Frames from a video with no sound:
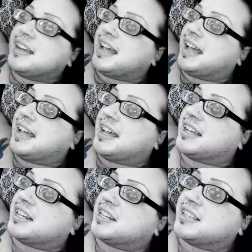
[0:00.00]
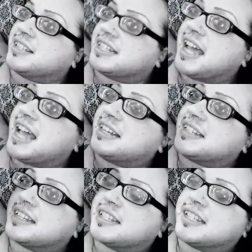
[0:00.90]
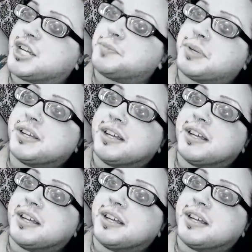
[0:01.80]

and this hand is asleep.